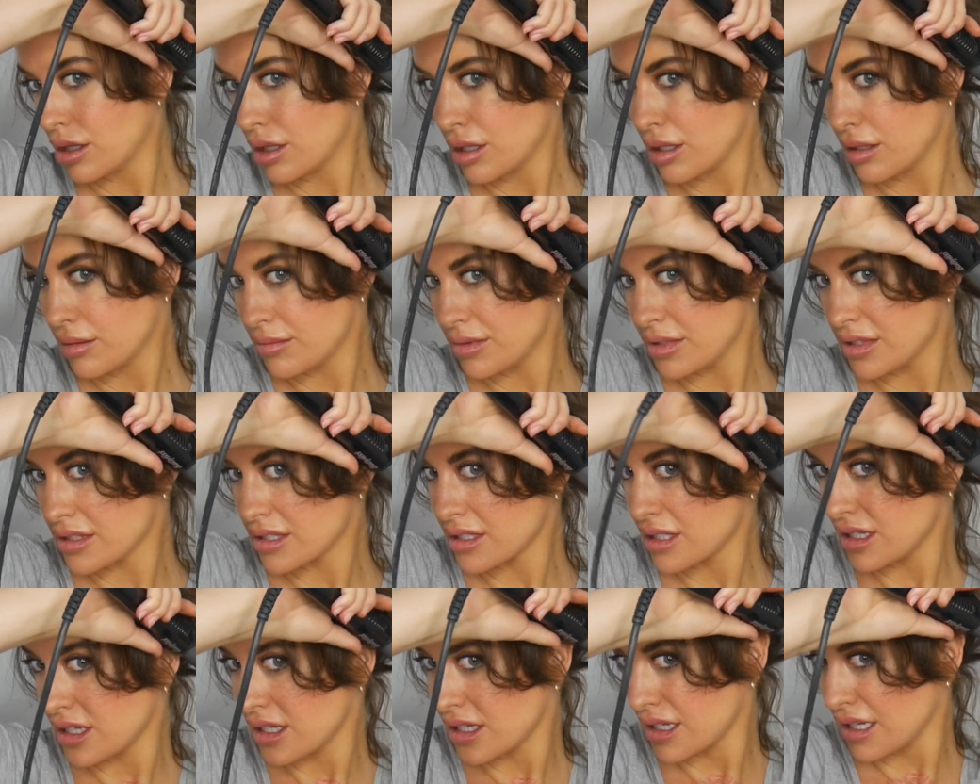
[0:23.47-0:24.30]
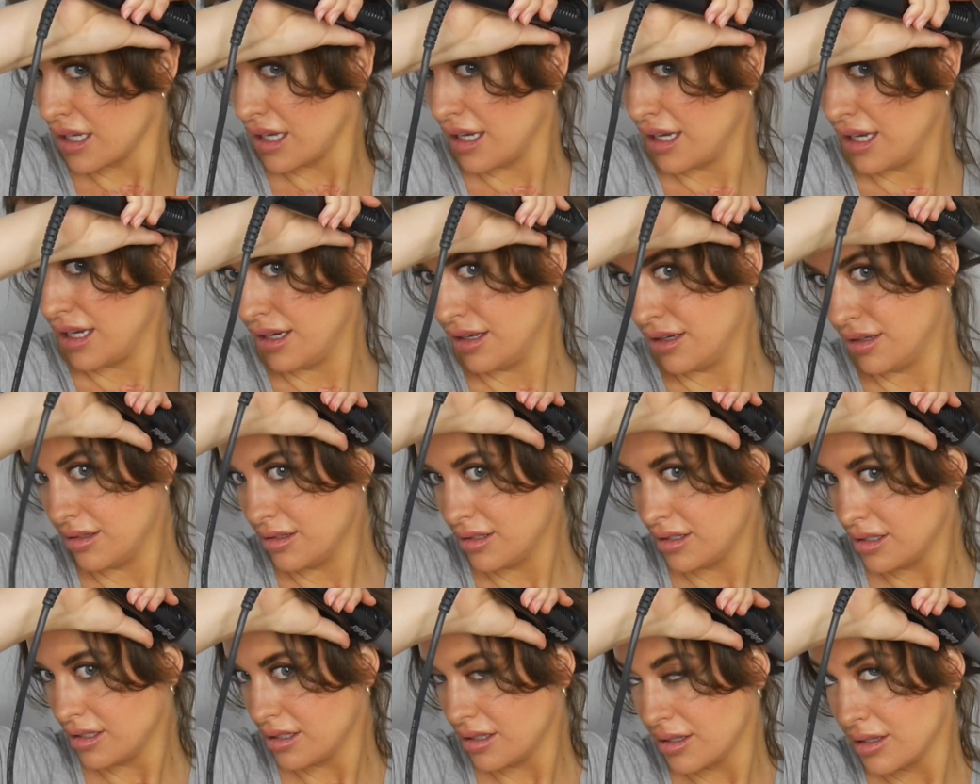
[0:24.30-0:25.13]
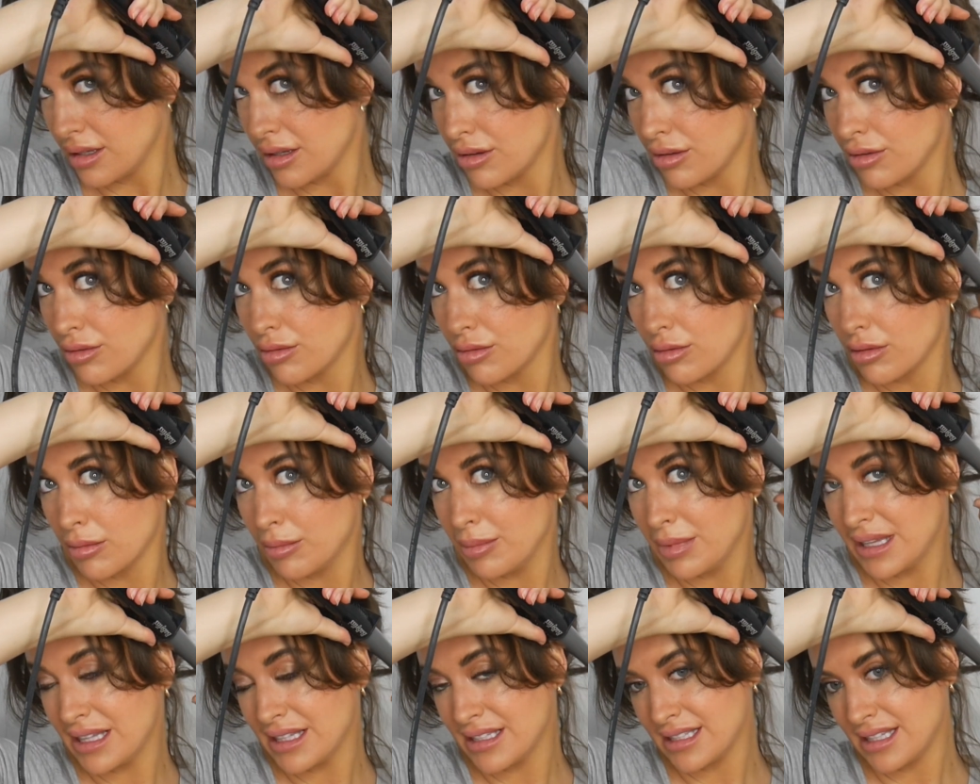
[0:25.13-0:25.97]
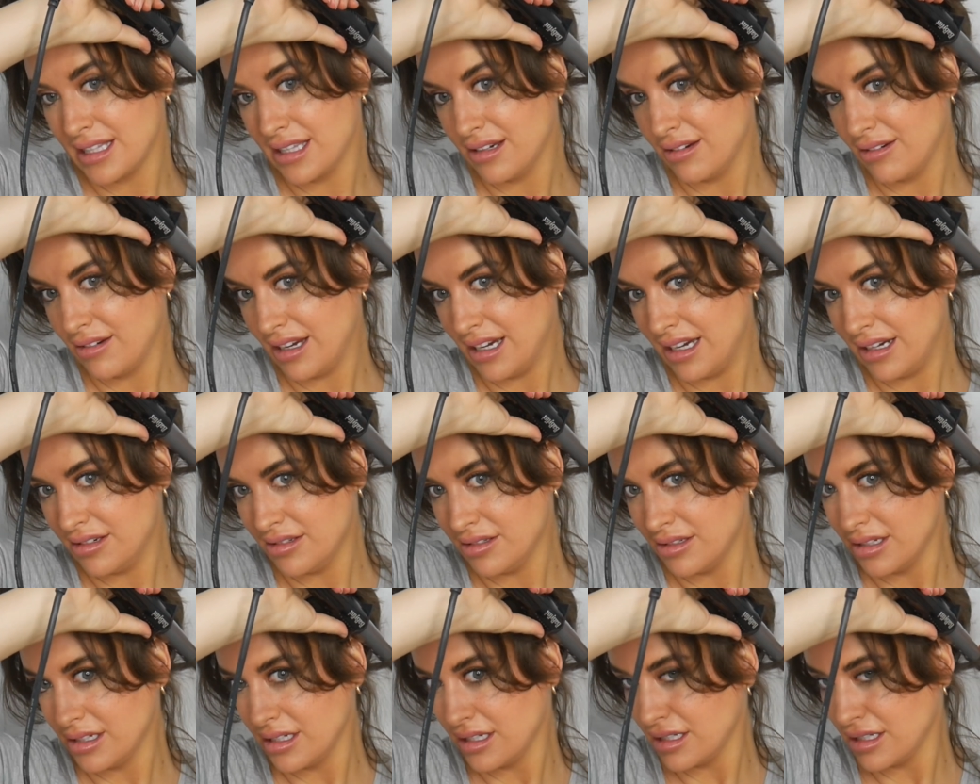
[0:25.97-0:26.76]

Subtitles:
just gonna curl all the bits there out.